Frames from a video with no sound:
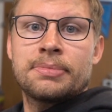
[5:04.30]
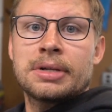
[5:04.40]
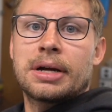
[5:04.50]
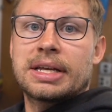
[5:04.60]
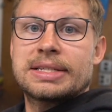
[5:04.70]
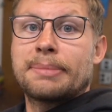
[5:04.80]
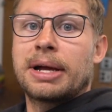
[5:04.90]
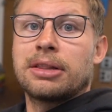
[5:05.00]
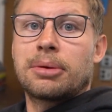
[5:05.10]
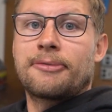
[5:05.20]
I'm gonna set my
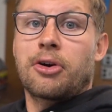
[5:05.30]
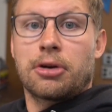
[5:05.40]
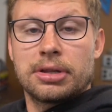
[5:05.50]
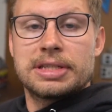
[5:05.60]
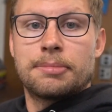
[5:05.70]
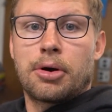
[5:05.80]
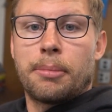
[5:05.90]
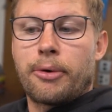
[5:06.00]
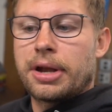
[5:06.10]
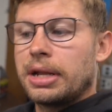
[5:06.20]
alarm for early tomorrow
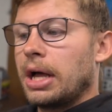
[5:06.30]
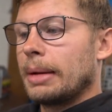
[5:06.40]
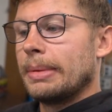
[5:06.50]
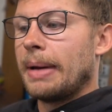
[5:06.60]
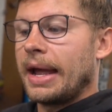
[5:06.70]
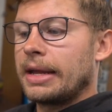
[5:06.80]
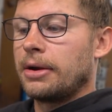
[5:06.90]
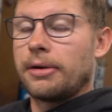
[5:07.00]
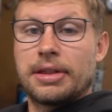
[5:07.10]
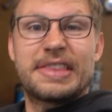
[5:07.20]
morning. I'll be back
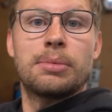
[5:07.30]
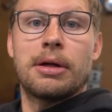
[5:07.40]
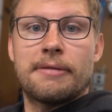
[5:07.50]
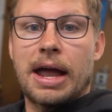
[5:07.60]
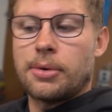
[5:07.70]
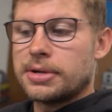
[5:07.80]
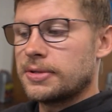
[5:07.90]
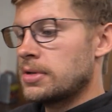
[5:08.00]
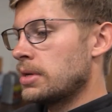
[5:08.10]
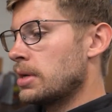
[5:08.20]
here in 12 hours,
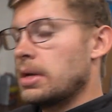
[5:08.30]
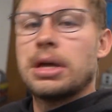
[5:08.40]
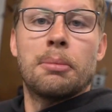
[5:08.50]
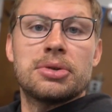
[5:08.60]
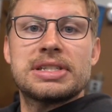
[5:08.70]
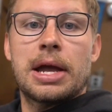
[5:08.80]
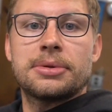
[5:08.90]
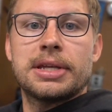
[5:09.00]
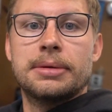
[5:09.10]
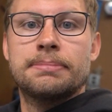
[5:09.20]
and we'll see how it
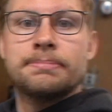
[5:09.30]
did.